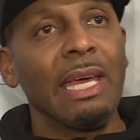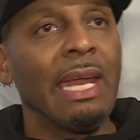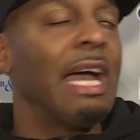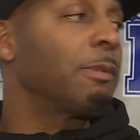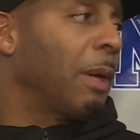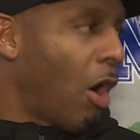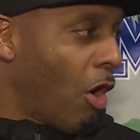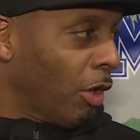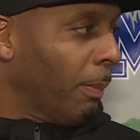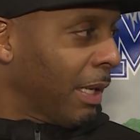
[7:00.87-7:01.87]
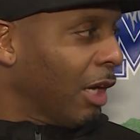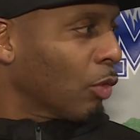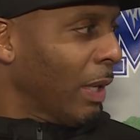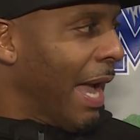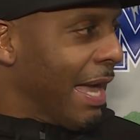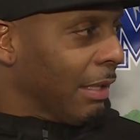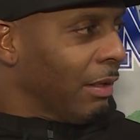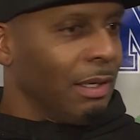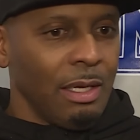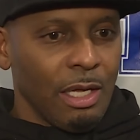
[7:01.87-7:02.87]
It has been harder because we had,
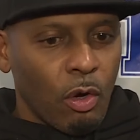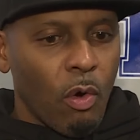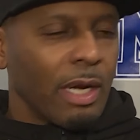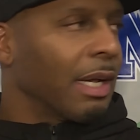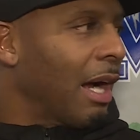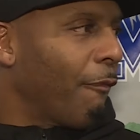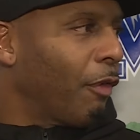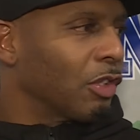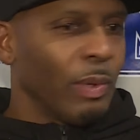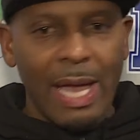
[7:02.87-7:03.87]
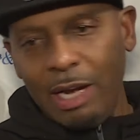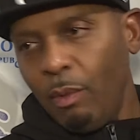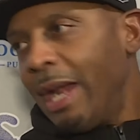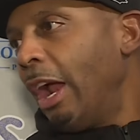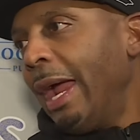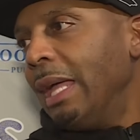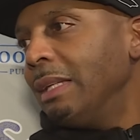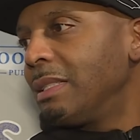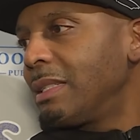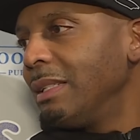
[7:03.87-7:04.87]
going into conference, we had it right in our
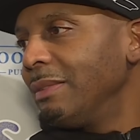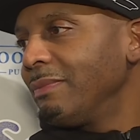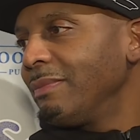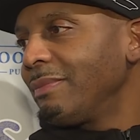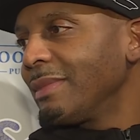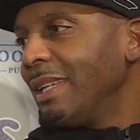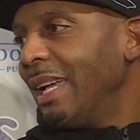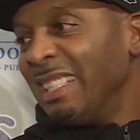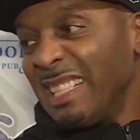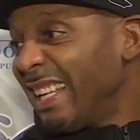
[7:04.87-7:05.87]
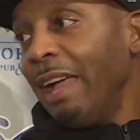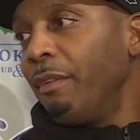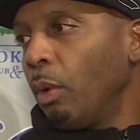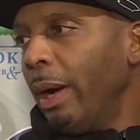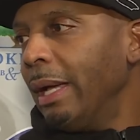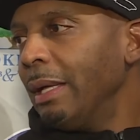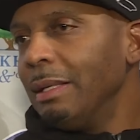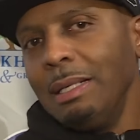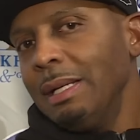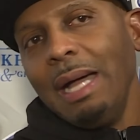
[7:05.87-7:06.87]
hands and just gave it away.
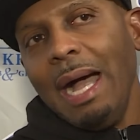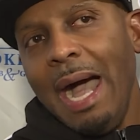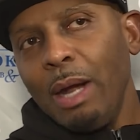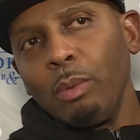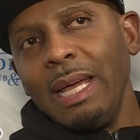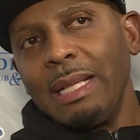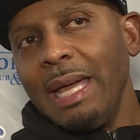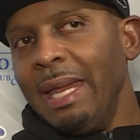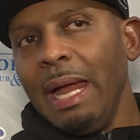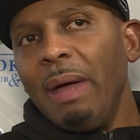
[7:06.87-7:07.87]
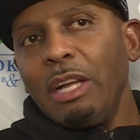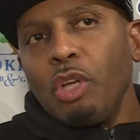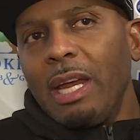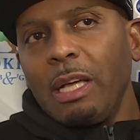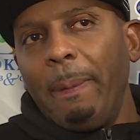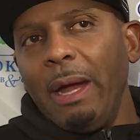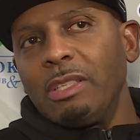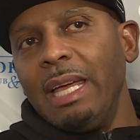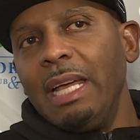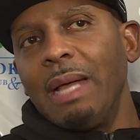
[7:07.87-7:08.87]
I don't think that, and I'm not trying to compare
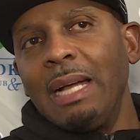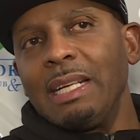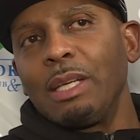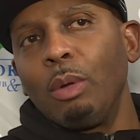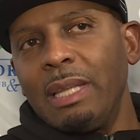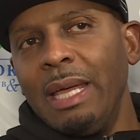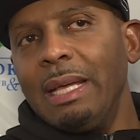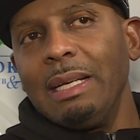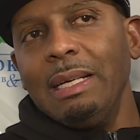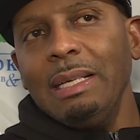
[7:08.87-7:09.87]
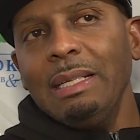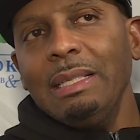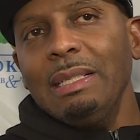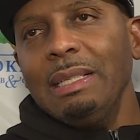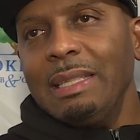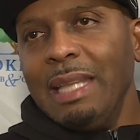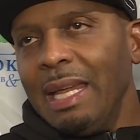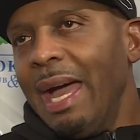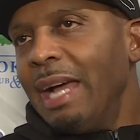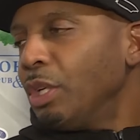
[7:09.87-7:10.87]
teams, I just don't think
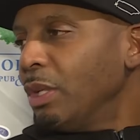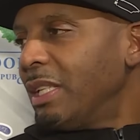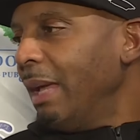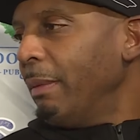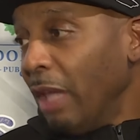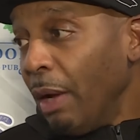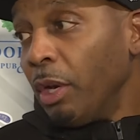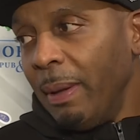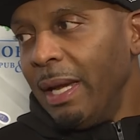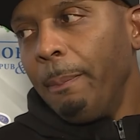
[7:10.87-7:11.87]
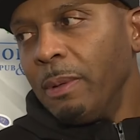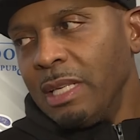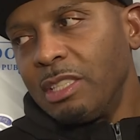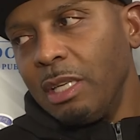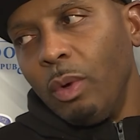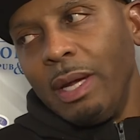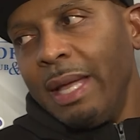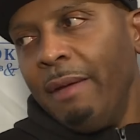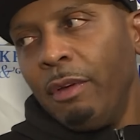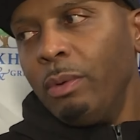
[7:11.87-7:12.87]
that last year's team, if they would have been in that position, would have
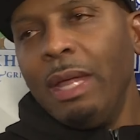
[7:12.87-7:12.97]
gave it away.